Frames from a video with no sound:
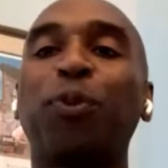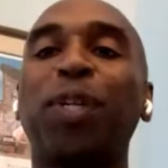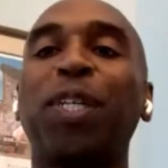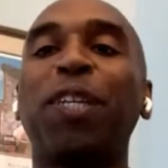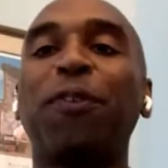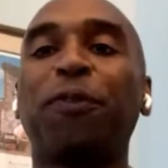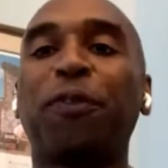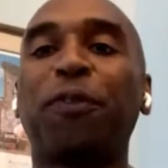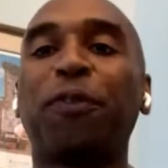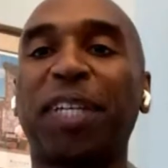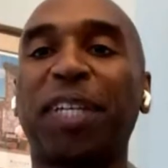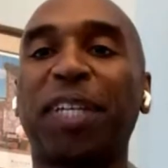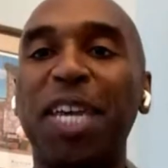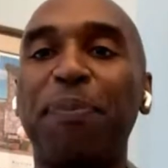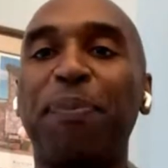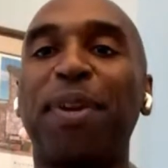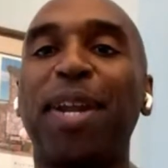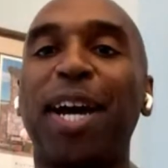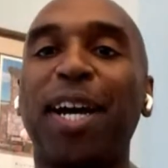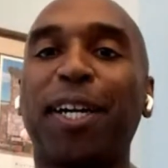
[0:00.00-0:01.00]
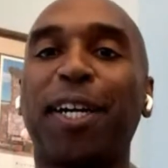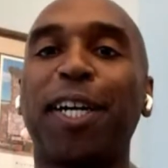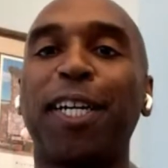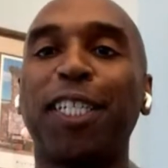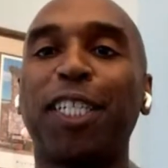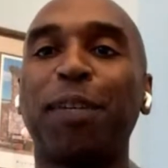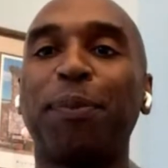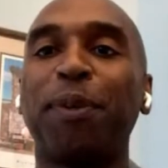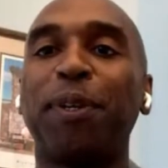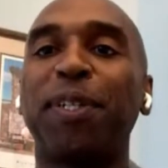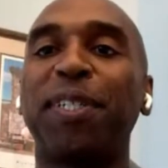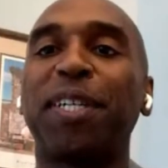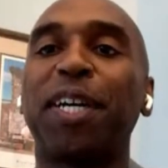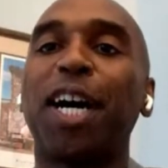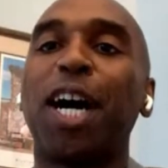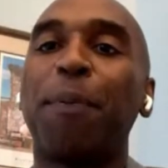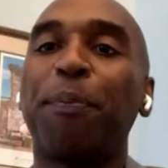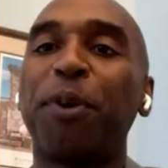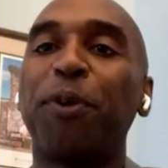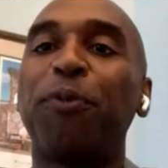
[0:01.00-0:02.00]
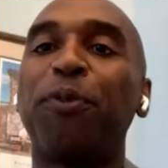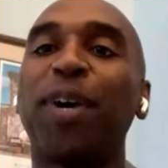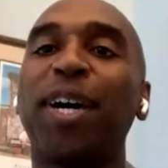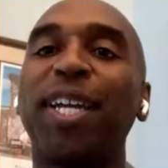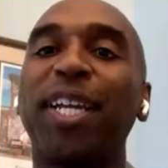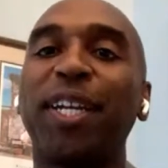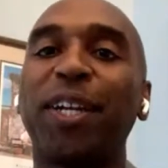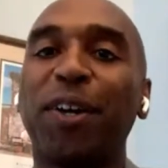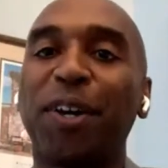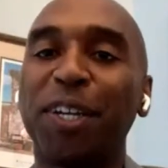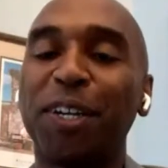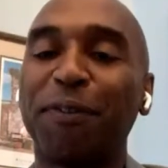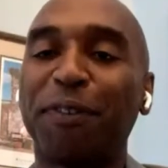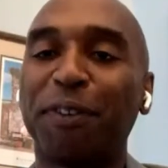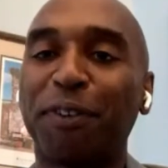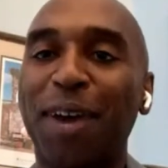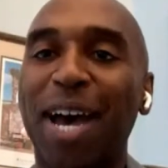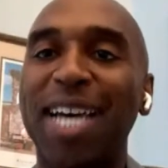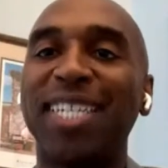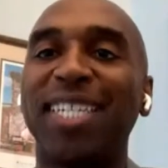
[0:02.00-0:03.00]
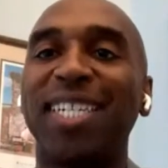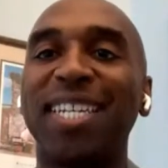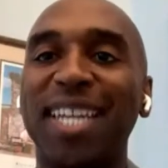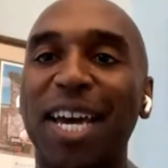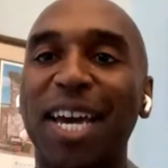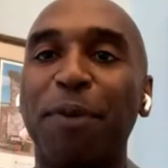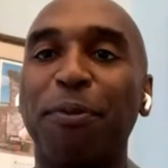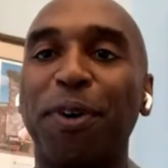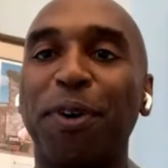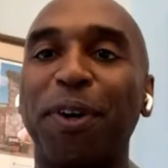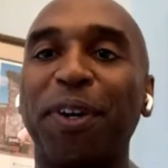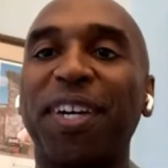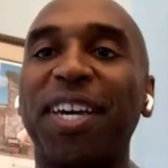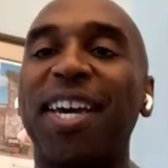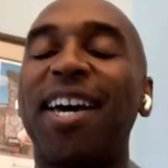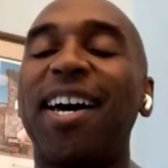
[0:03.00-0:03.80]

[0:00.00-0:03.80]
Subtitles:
really for keeping our customers up and running on the Verizon network.